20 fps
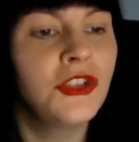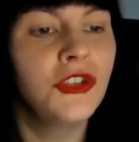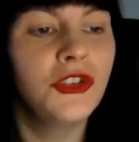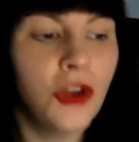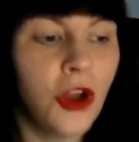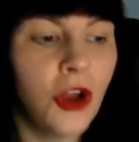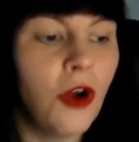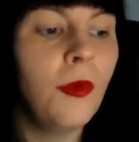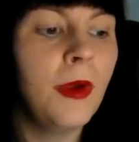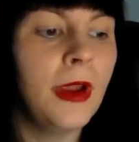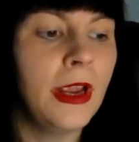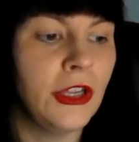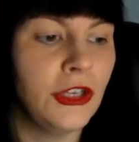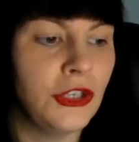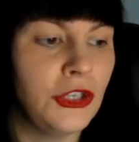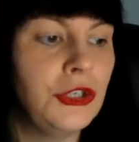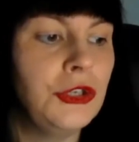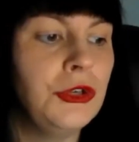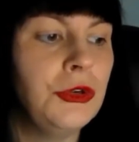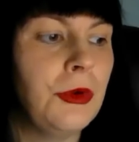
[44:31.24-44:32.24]
just knowing
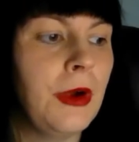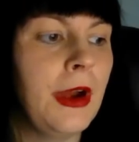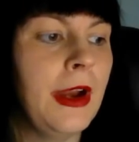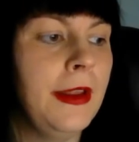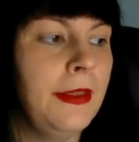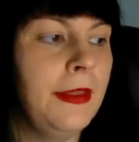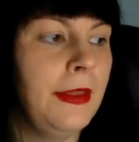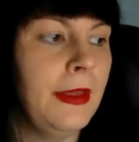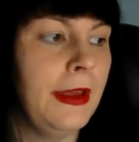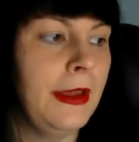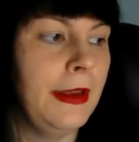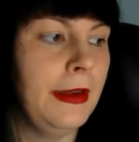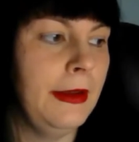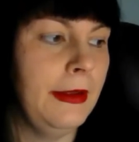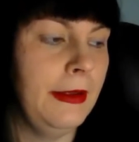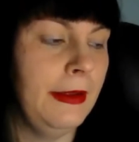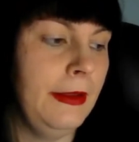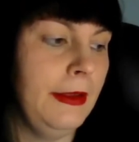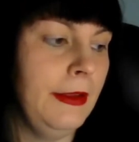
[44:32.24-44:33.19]
too, right, that